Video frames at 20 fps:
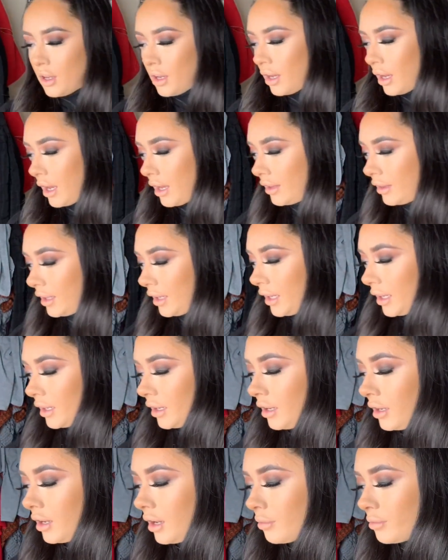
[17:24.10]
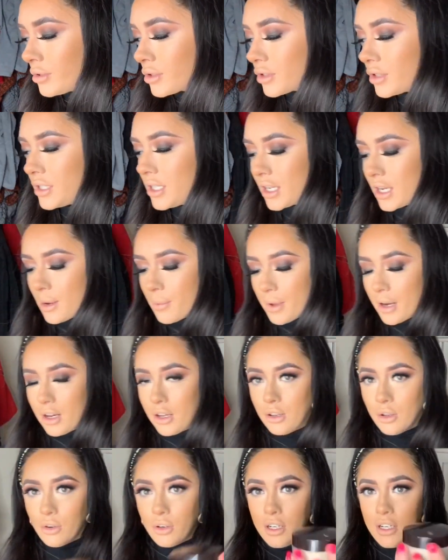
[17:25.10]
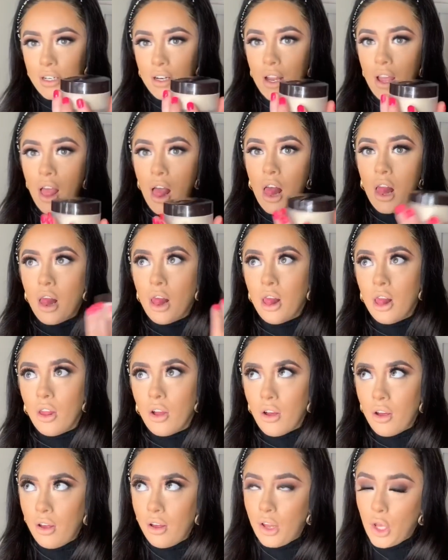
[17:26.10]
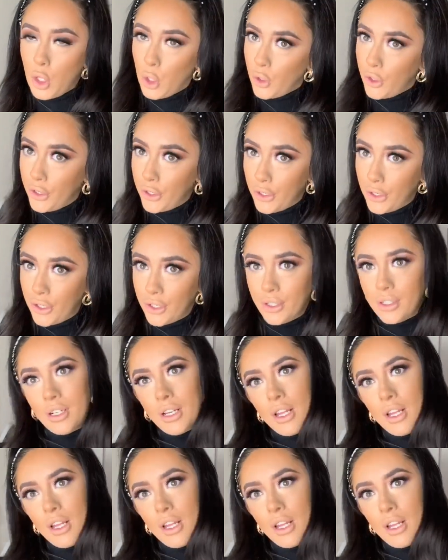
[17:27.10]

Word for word: And then I'm just going to take a bit of lawyer, Lawyer